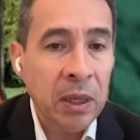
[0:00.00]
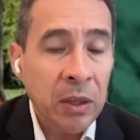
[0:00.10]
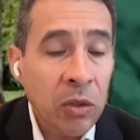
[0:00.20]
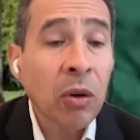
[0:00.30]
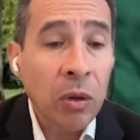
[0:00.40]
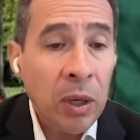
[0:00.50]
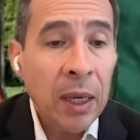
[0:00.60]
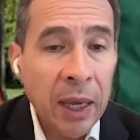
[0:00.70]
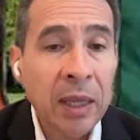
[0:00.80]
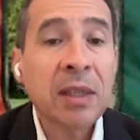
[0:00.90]
So
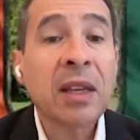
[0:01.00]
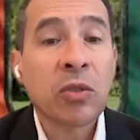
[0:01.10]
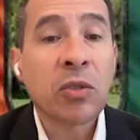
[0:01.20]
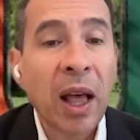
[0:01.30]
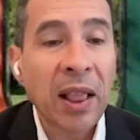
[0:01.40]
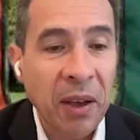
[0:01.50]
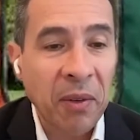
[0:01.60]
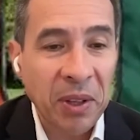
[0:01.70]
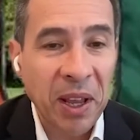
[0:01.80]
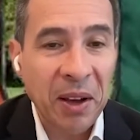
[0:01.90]
it's to that
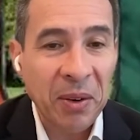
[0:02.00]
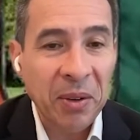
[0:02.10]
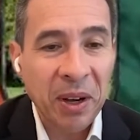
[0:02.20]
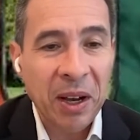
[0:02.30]
level now.